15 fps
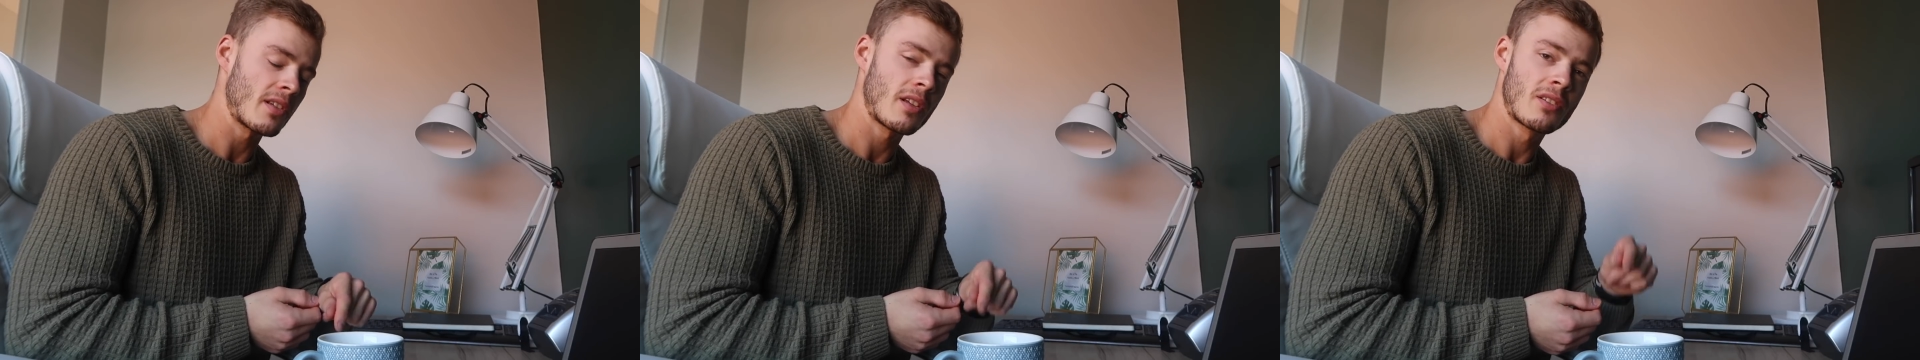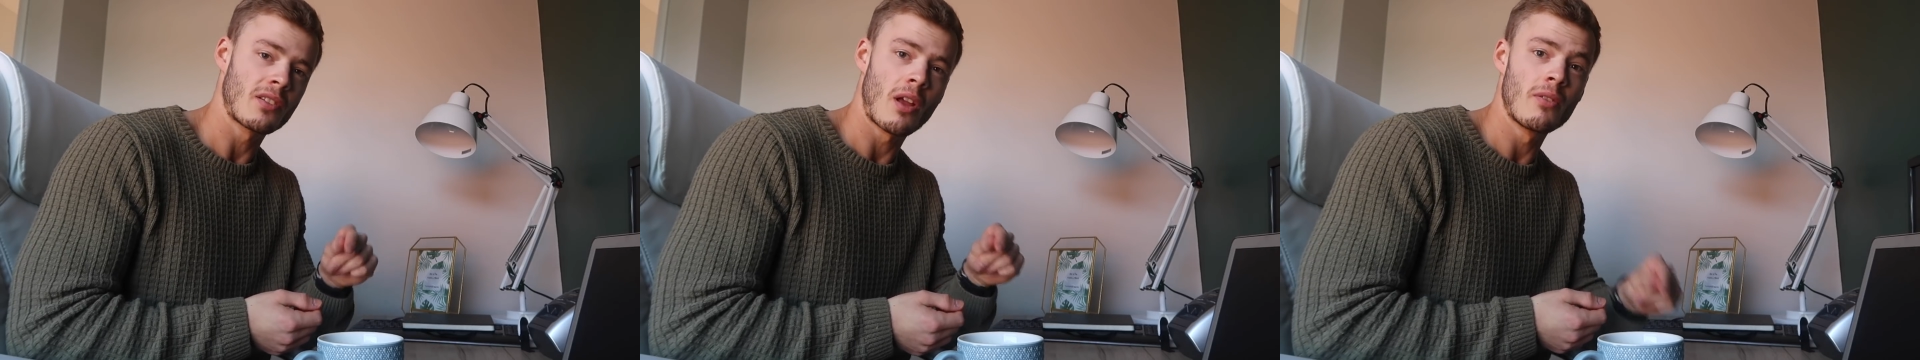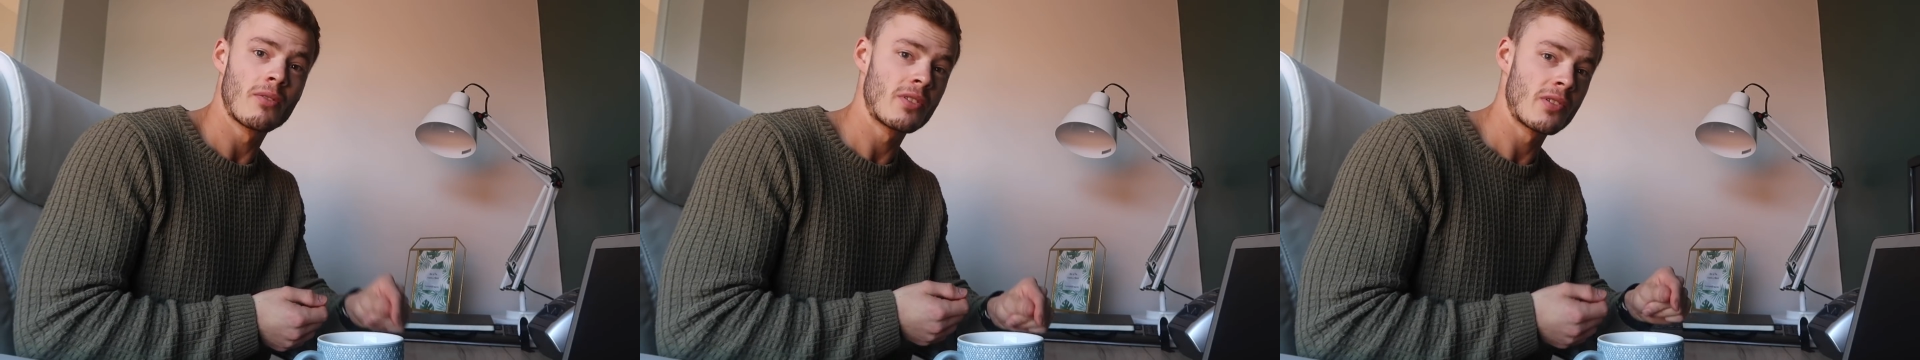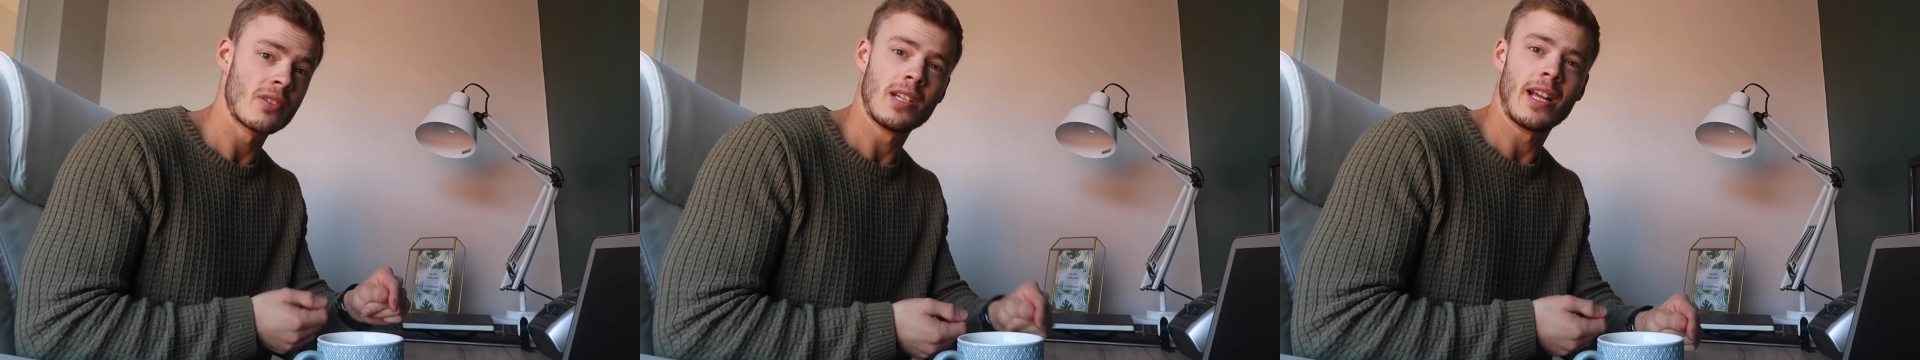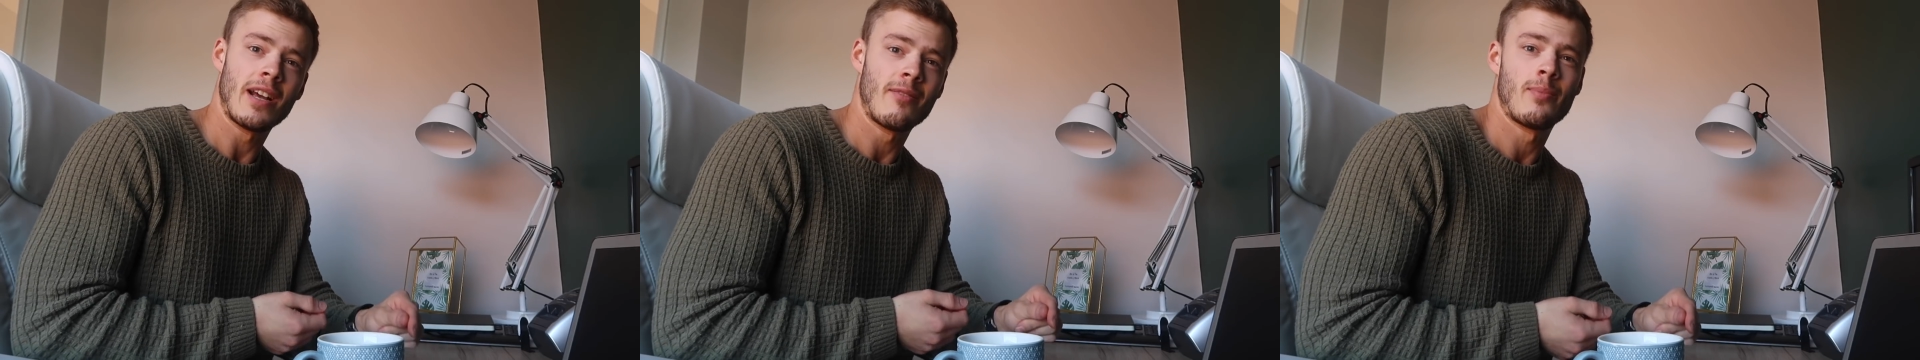I don't
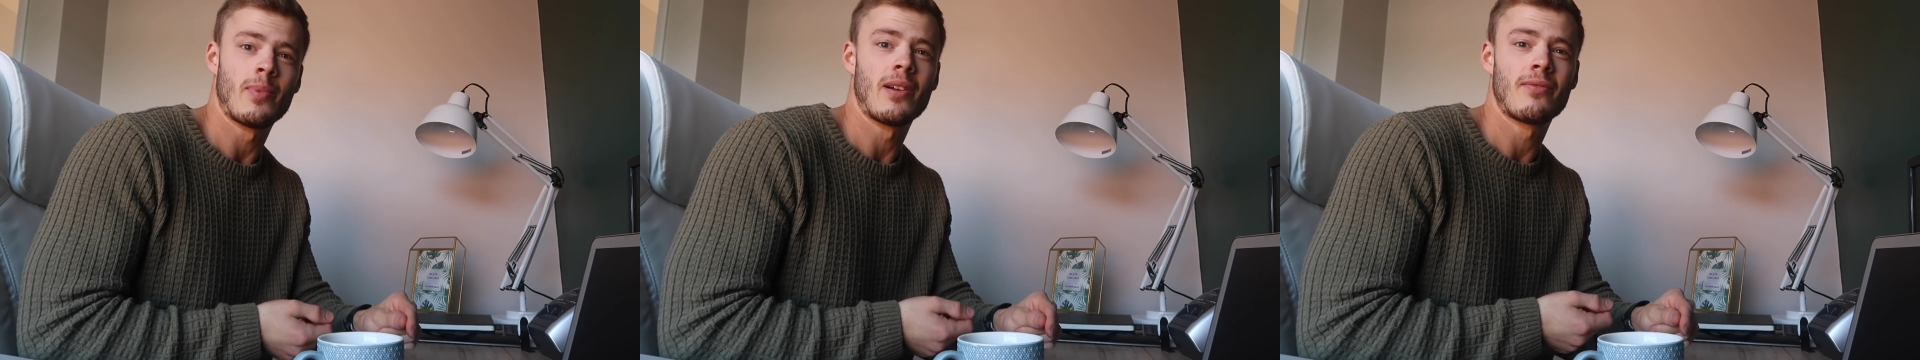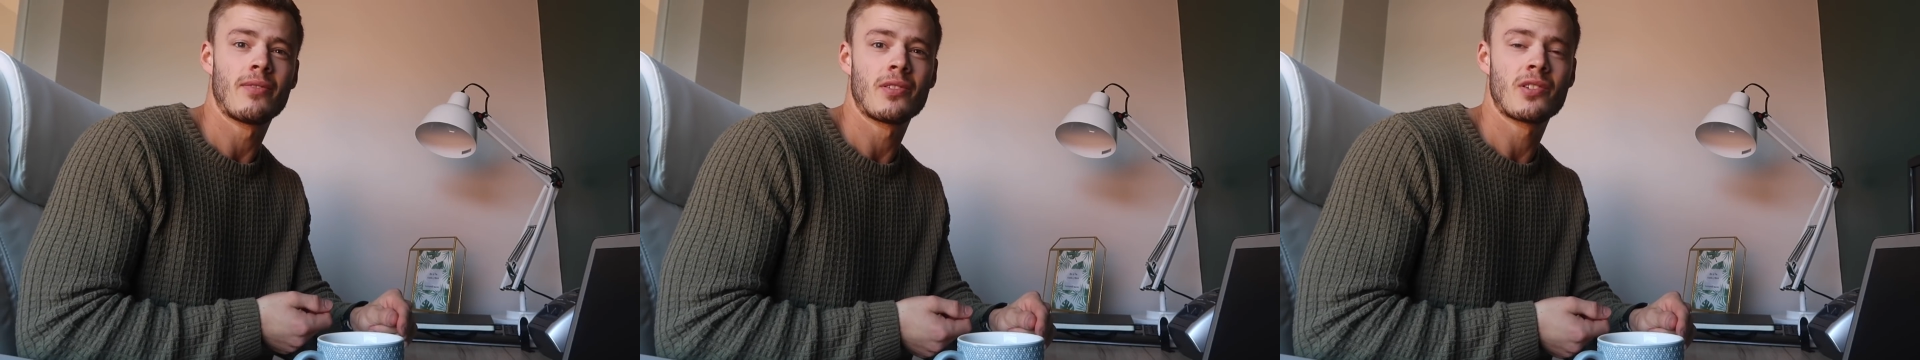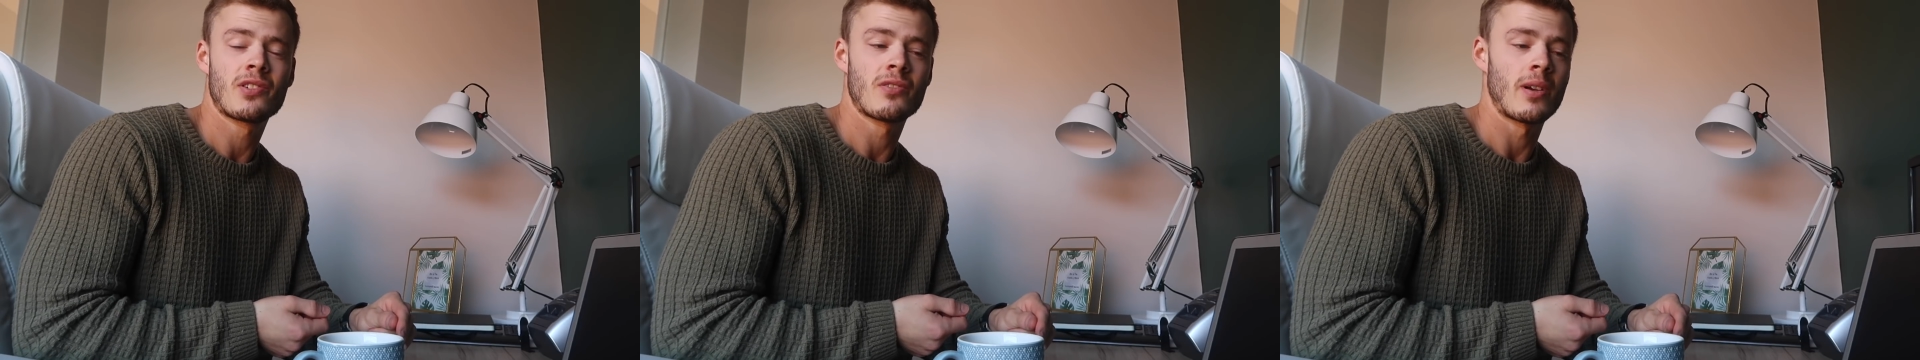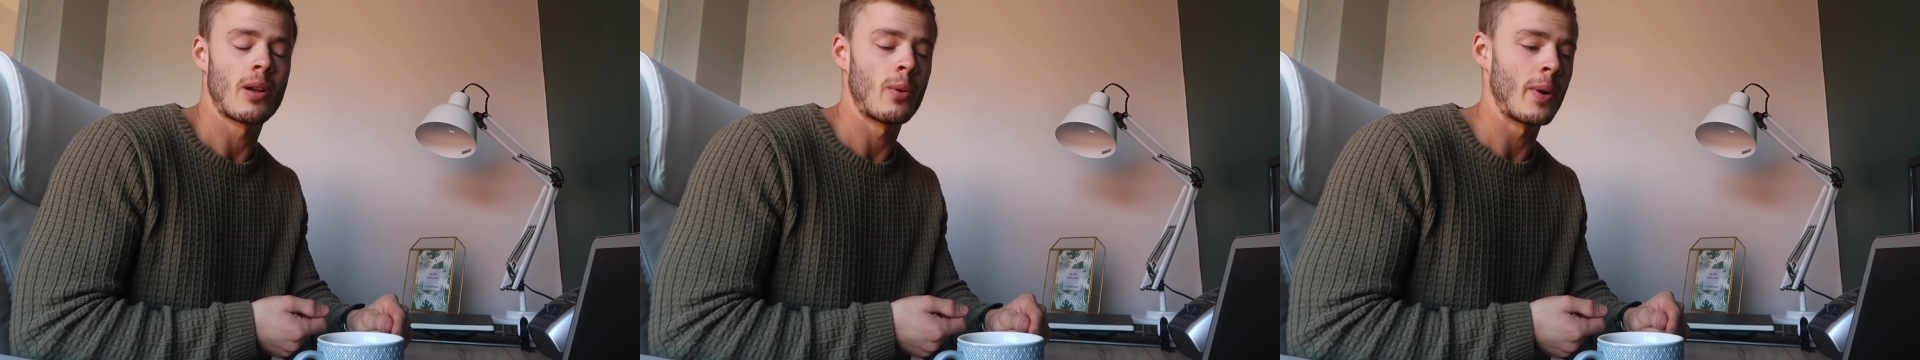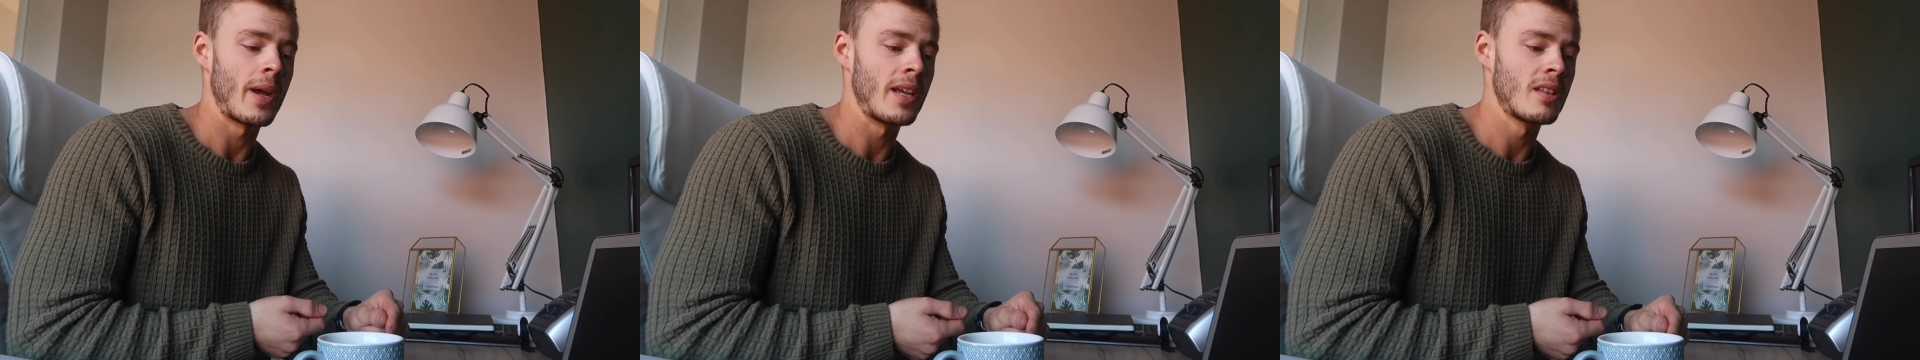usually have breakfast straight
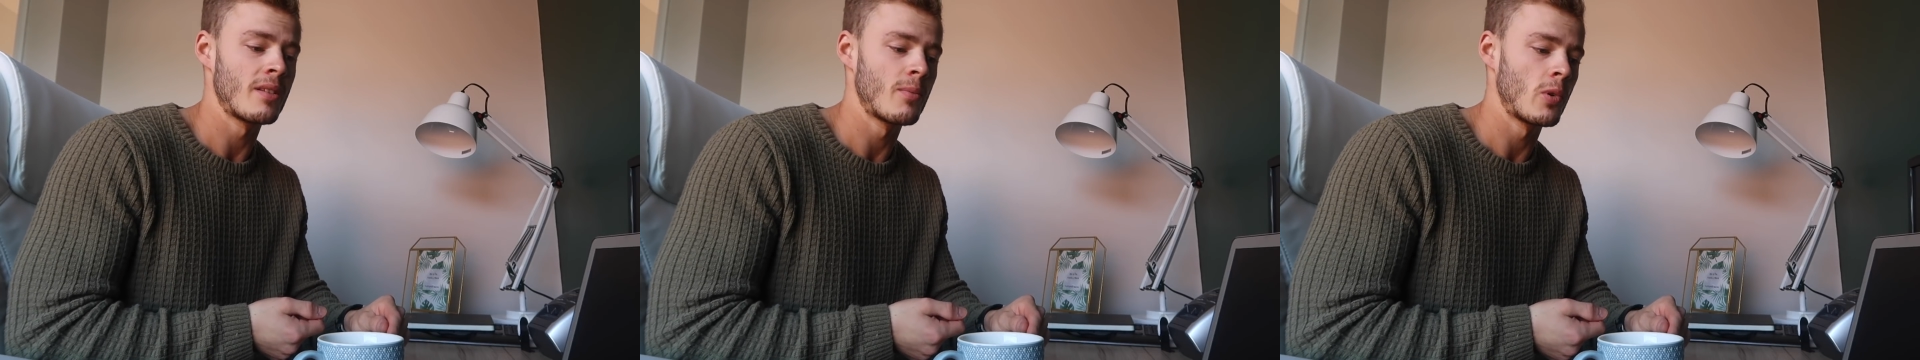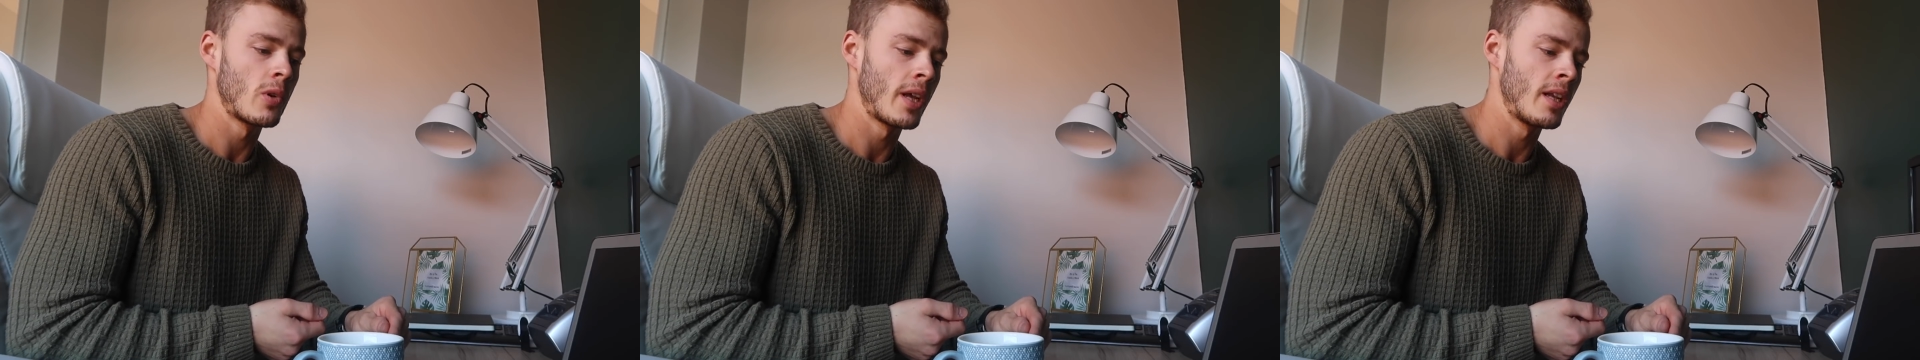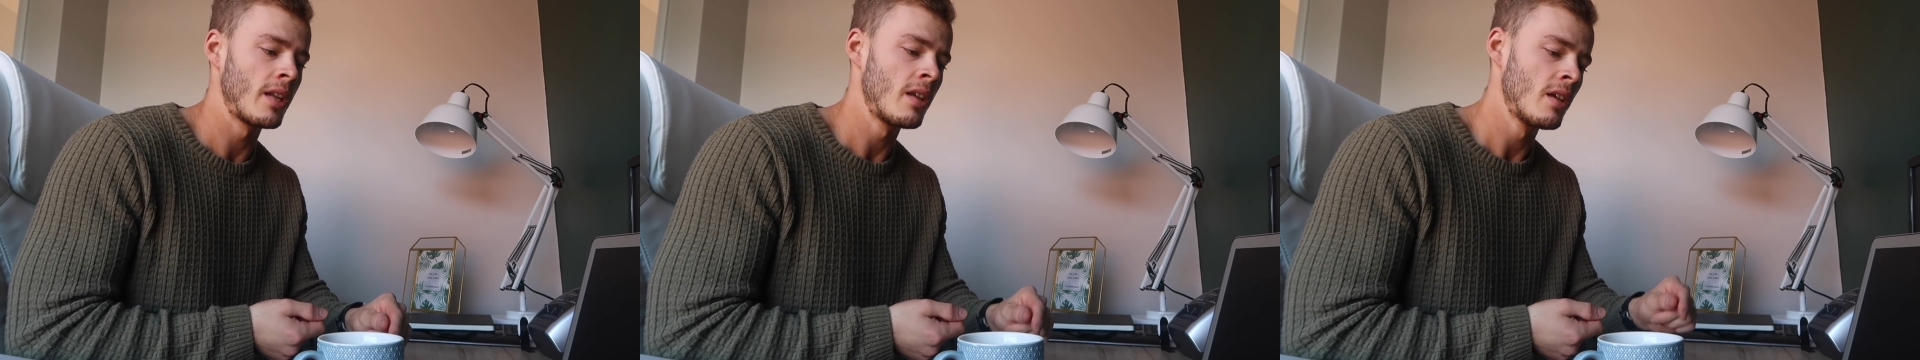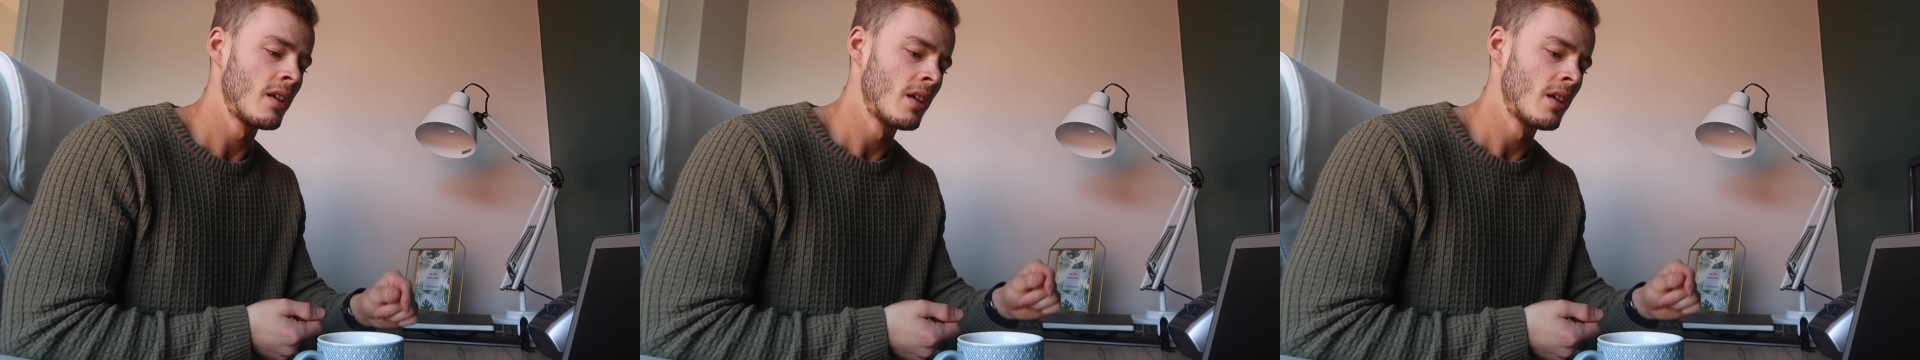away in the morning.